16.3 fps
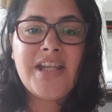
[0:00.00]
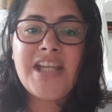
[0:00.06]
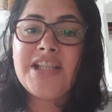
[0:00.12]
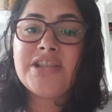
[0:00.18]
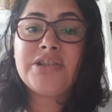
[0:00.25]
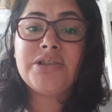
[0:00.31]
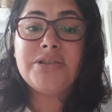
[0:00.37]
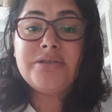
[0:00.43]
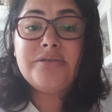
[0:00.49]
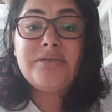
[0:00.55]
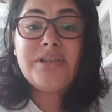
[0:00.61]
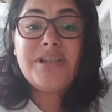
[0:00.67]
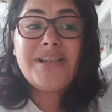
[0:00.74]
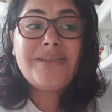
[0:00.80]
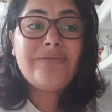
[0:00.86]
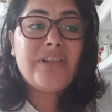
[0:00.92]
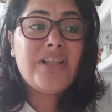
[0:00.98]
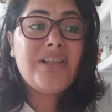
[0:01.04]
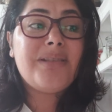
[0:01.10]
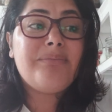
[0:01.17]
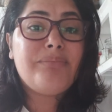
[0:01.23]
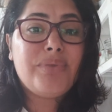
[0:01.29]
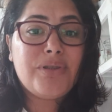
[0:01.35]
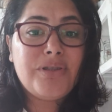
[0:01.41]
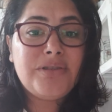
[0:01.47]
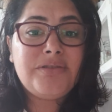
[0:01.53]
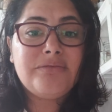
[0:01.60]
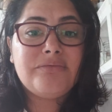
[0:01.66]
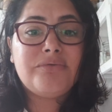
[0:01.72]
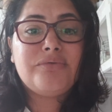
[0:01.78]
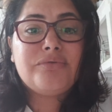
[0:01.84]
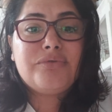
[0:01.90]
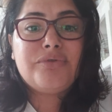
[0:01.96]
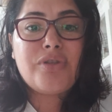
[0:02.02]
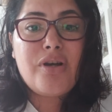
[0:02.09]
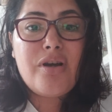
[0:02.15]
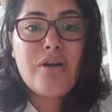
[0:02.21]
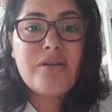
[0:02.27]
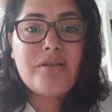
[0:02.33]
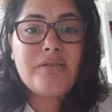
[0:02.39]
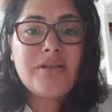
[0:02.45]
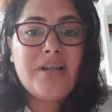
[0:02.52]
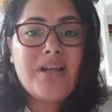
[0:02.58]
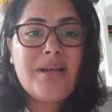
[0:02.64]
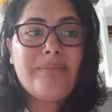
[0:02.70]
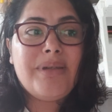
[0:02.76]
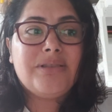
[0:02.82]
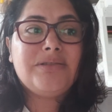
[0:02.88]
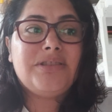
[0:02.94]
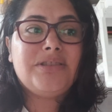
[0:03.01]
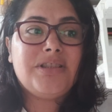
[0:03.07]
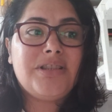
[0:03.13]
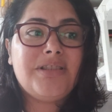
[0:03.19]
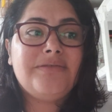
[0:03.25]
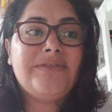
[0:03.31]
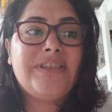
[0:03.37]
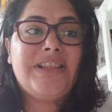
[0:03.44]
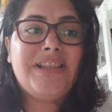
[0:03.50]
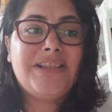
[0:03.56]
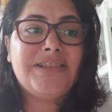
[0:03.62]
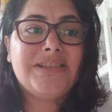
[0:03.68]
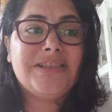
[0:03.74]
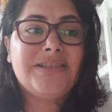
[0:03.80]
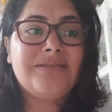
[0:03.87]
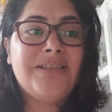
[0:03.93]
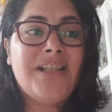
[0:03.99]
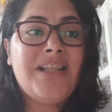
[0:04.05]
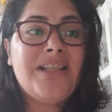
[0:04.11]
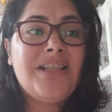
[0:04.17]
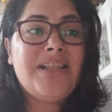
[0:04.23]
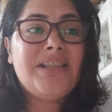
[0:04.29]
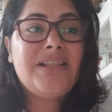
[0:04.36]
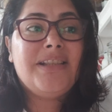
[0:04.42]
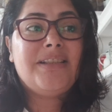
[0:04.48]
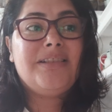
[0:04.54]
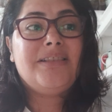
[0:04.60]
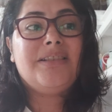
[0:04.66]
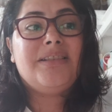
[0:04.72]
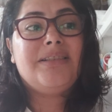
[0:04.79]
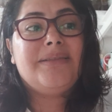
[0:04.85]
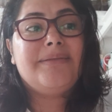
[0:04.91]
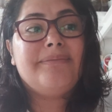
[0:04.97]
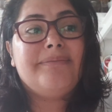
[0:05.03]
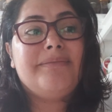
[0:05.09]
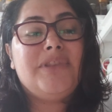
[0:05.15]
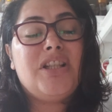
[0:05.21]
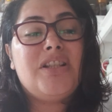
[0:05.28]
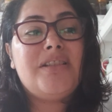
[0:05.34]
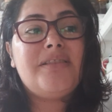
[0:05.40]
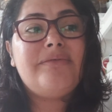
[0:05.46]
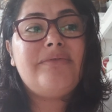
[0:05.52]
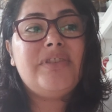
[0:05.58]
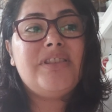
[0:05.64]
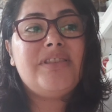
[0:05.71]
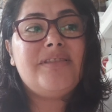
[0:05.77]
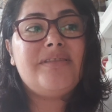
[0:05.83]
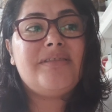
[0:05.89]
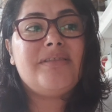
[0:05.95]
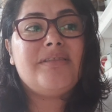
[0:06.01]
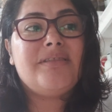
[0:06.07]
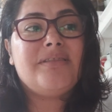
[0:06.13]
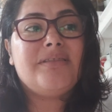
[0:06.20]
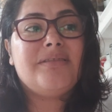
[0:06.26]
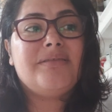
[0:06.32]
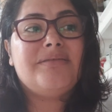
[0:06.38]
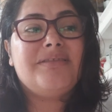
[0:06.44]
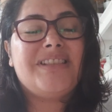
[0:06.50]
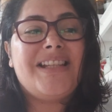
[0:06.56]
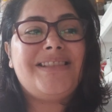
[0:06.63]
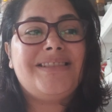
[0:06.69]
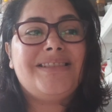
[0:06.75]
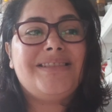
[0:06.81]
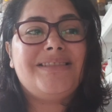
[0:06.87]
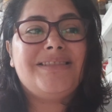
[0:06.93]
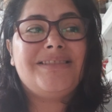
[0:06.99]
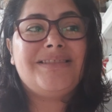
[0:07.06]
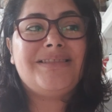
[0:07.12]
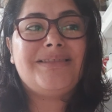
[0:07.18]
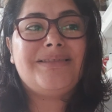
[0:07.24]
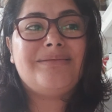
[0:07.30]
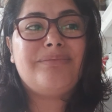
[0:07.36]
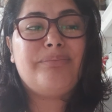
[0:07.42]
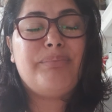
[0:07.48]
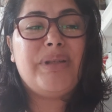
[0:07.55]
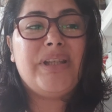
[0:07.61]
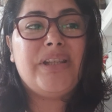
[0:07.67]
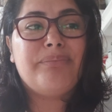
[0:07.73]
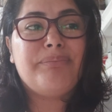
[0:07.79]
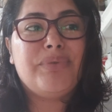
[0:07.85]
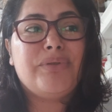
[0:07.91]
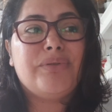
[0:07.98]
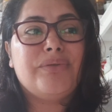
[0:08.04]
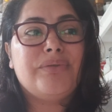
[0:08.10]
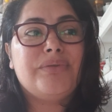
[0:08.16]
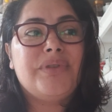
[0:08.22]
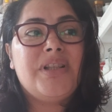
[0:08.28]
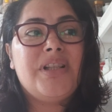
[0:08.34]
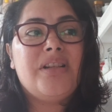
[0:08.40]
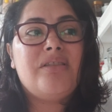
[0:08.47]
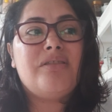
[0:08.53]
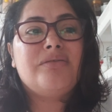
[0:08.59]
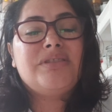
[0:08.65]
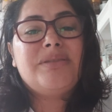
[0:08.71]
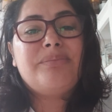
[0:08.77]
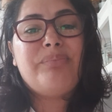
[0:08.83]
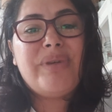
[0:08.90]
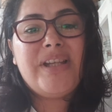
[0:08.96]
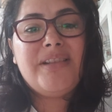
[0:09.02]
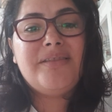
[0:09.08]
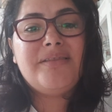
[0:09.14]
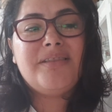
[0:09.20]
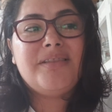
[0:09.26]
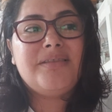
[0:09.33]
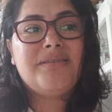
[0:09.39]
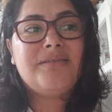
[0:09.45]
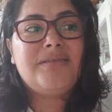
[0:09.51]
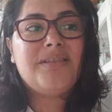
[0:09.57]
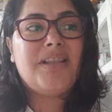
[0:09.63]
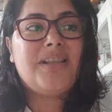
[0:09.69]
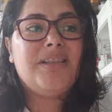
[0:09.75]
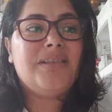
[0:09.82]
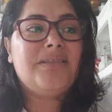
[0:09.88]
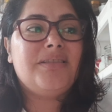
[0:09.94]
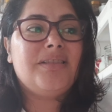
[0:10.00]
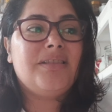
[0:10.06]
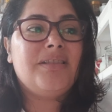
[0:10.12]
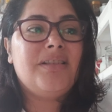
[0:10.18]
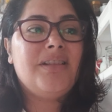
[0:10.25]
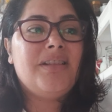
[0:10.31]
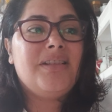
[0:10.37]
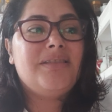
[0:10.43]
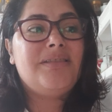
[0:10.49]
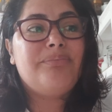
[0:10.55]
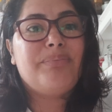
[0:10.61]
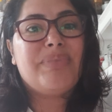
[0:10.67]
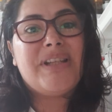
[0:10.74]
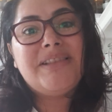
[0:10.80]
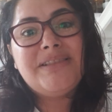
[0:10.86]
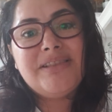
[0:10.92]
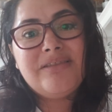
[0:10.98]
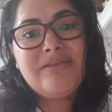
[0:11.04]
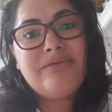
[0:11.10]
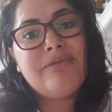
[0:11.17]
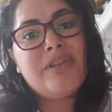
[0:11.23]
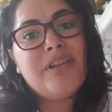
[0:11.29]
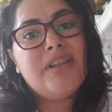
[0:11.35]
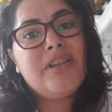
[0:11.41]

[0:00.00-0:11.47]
So it's very important to talk about love and learn. A lot of this narcissist people, codependent and depressive